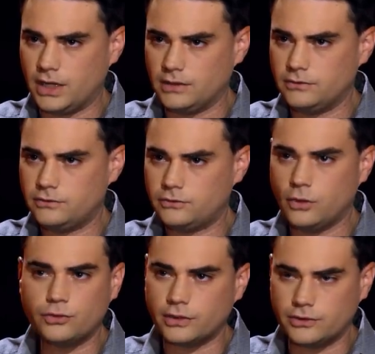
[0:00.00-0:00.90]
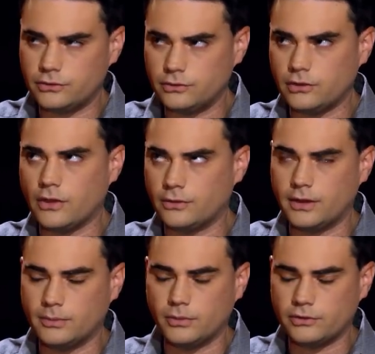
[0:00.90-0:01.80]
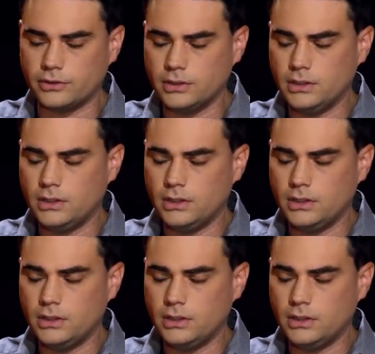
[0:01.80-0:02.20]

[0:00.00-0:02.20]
on social issues other than abortion,